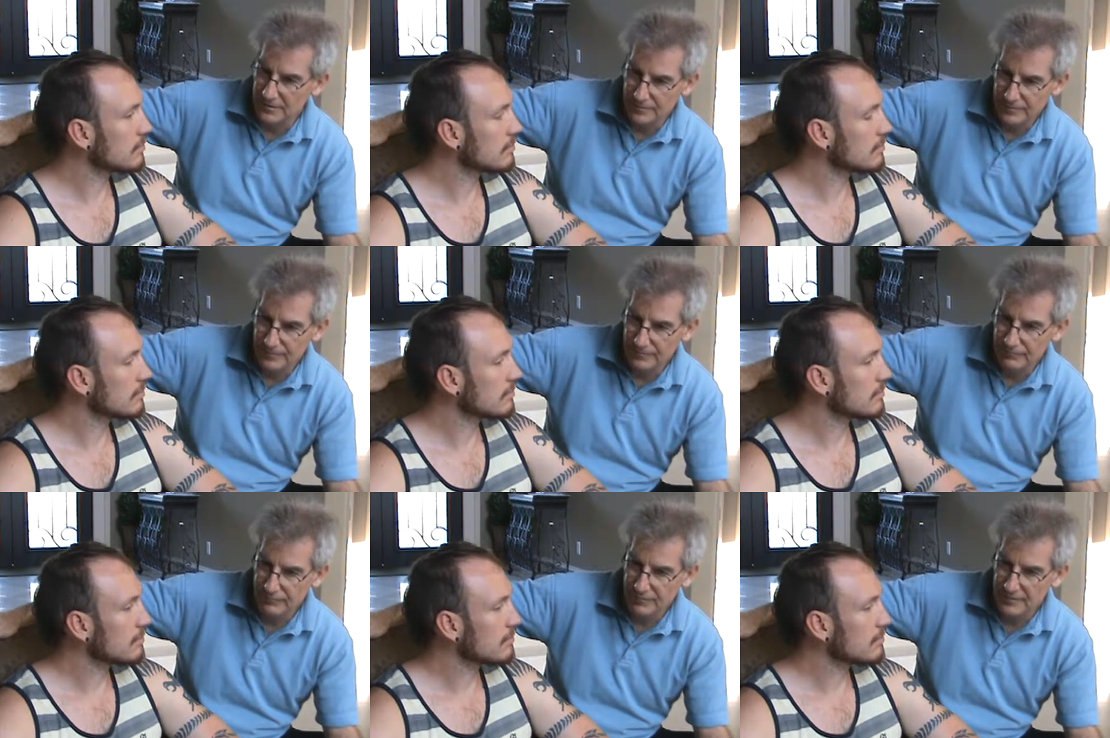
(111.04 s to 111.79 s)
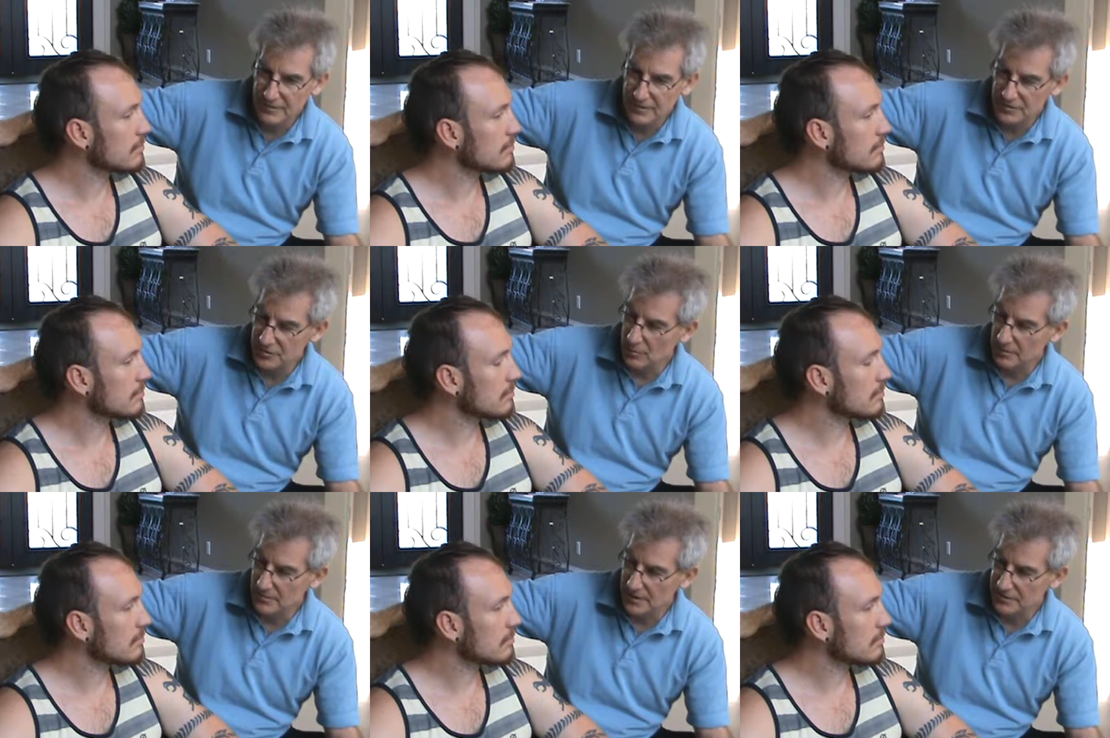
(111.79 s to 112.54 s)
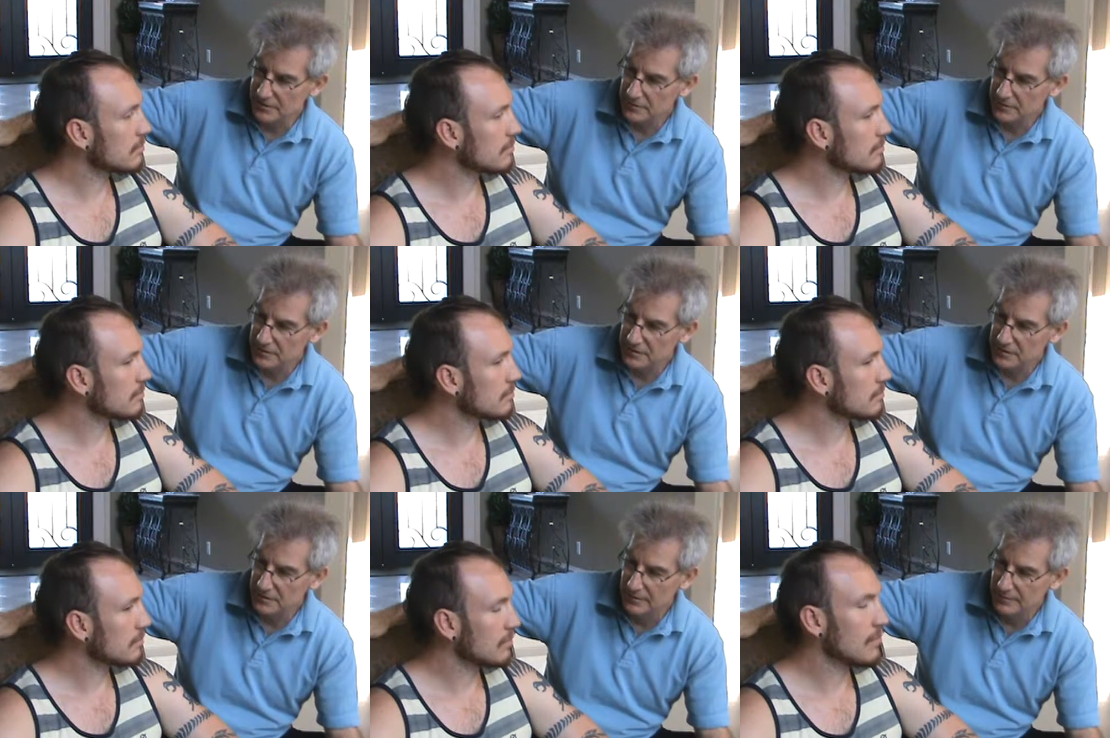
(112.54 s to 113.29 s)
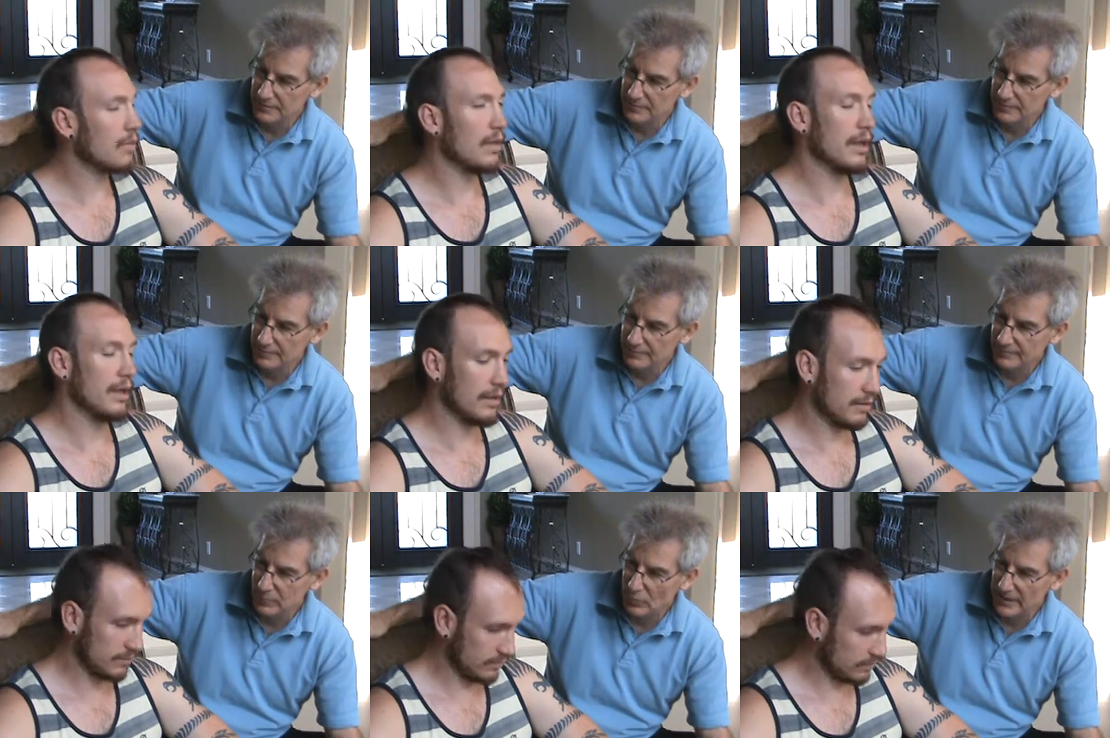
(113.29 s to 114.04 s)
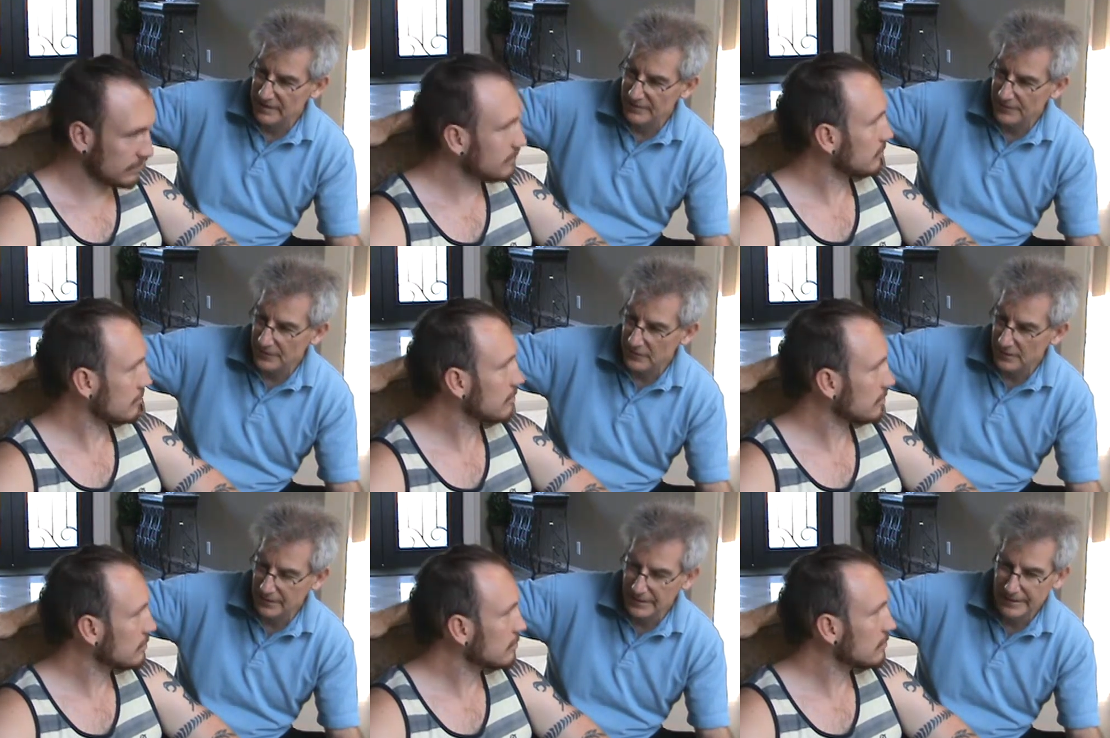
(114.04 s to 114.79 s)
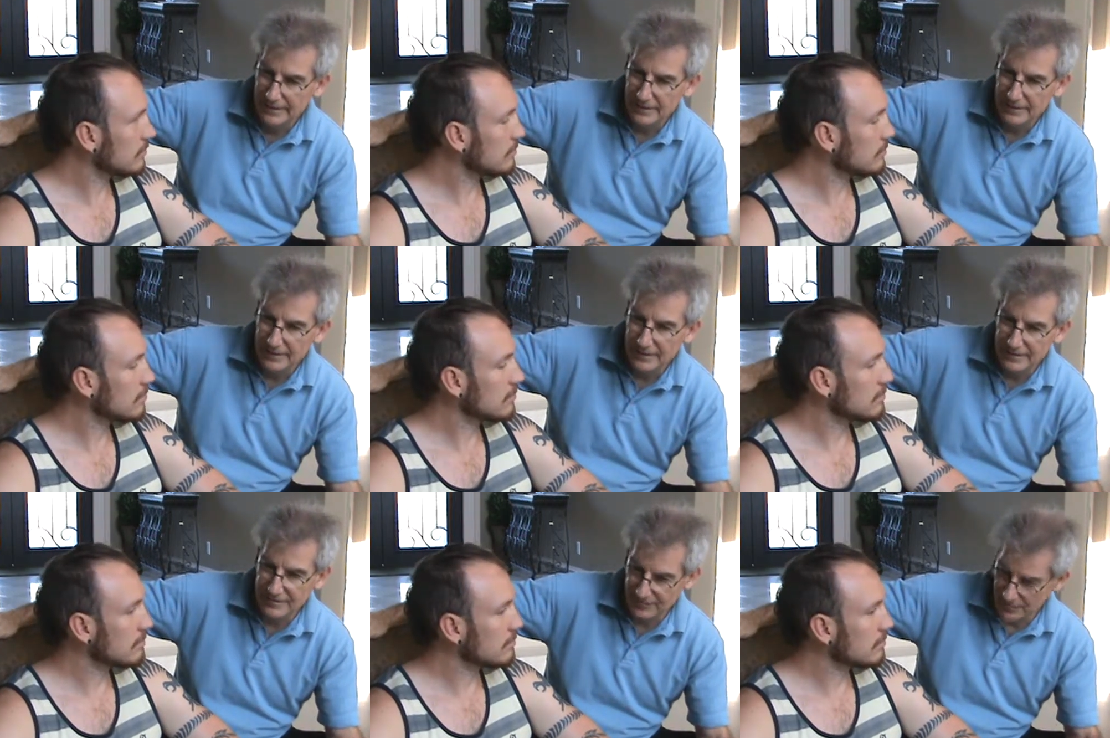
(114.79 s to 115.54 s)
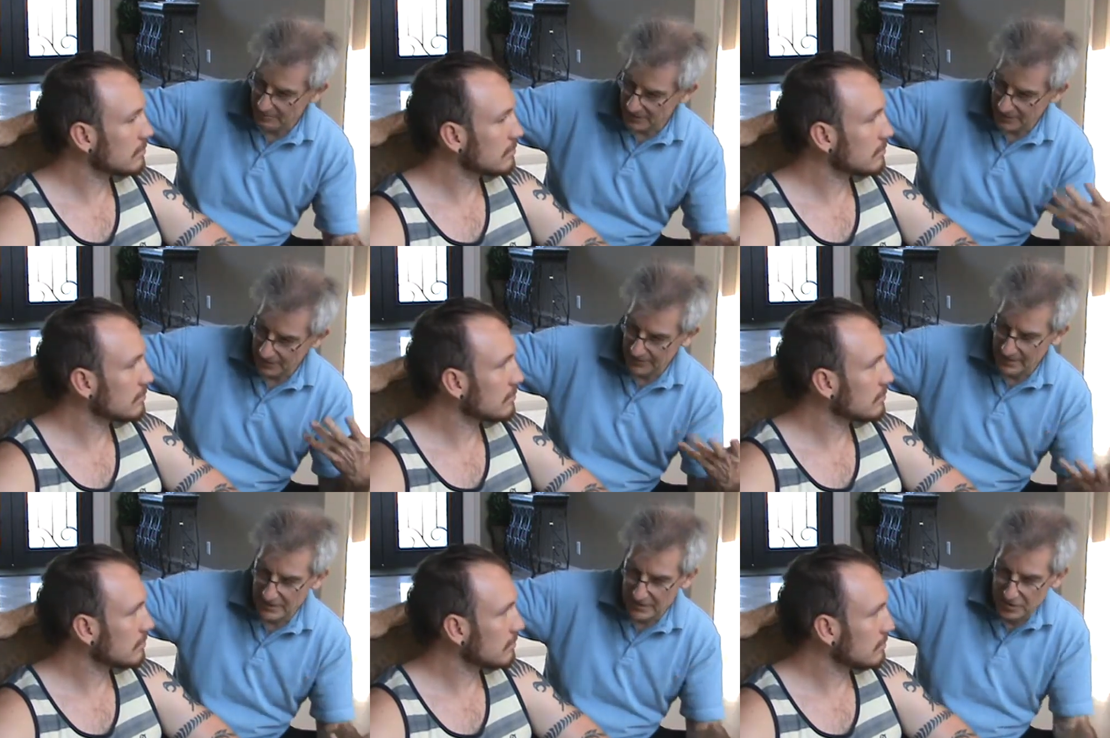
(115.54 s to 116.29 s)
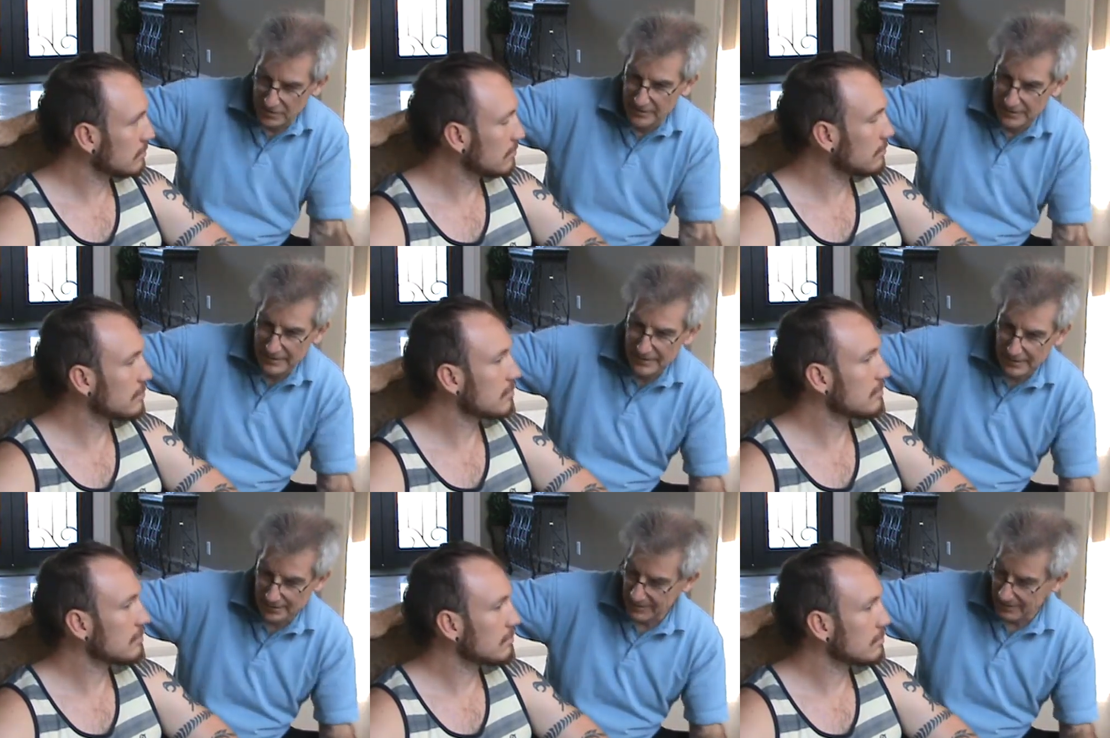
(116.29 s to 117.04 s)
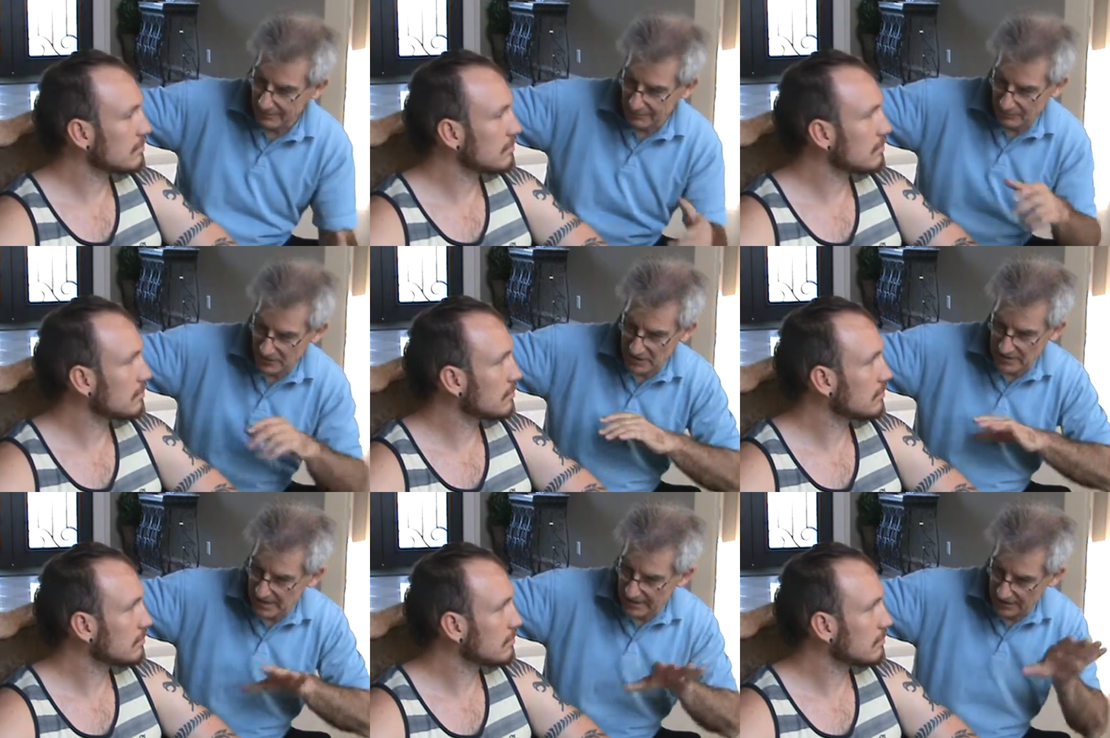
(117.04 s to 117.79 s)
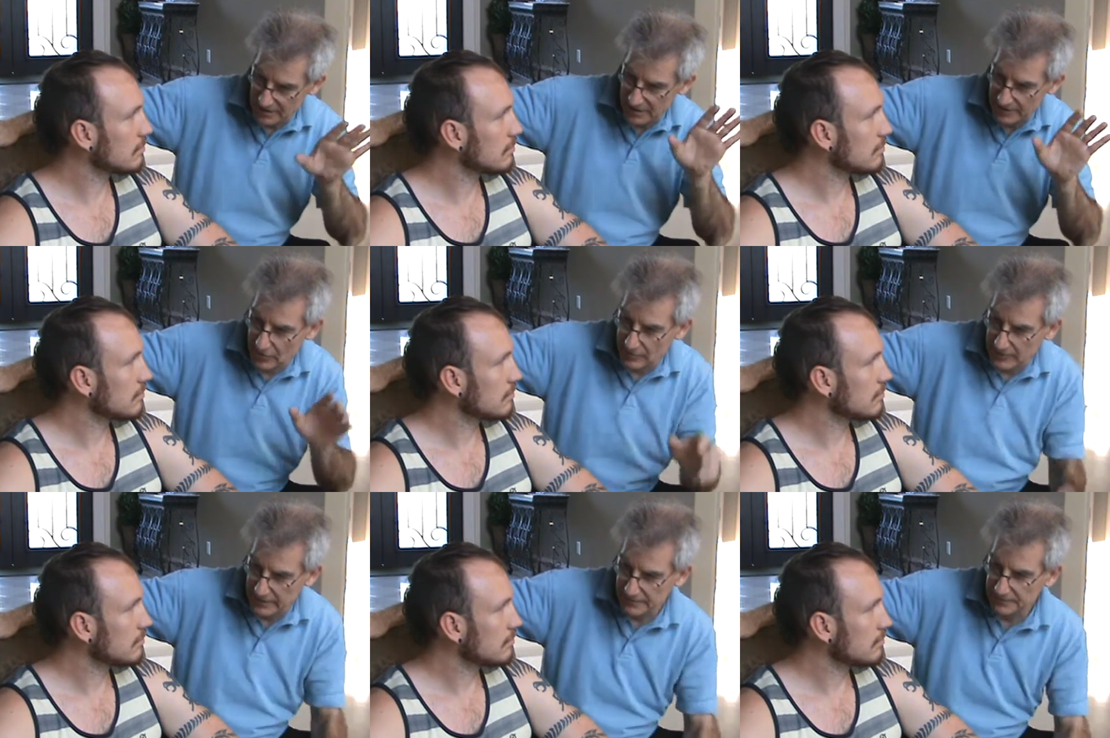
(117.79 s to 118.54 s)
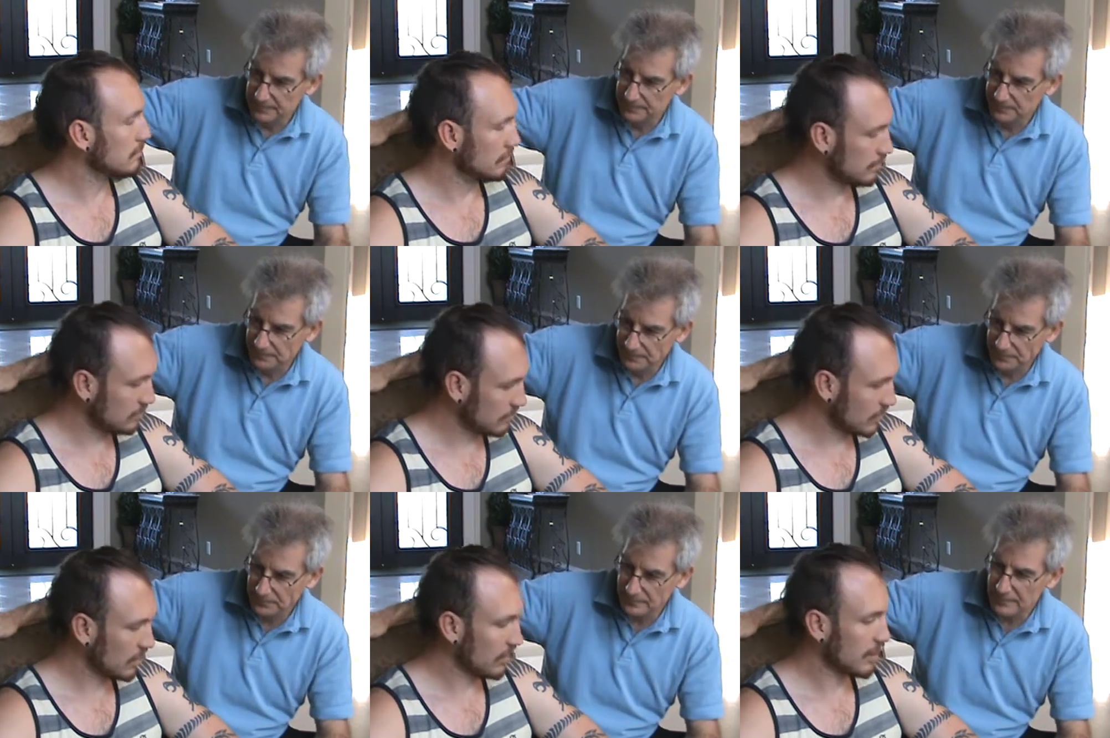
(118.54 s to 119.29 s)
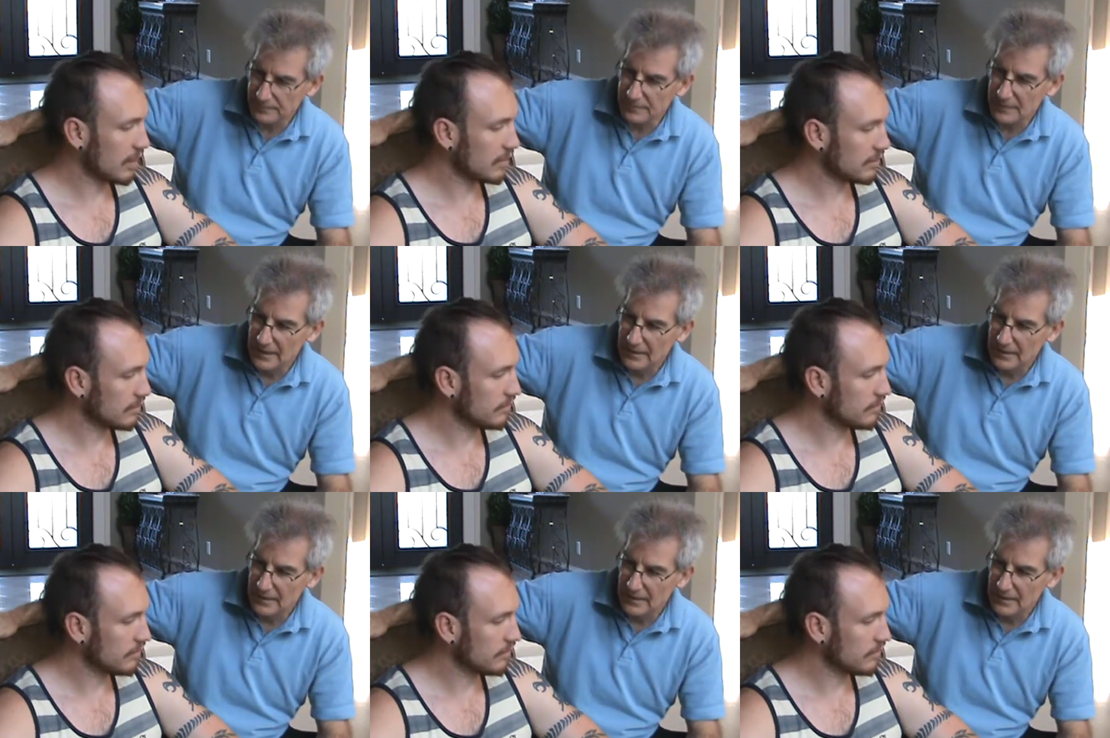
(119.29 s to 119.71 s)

Speaker 1: of sore muscles and right. brain fog from the concussion, and then you kind of got over it. Mm-hmm. Correct.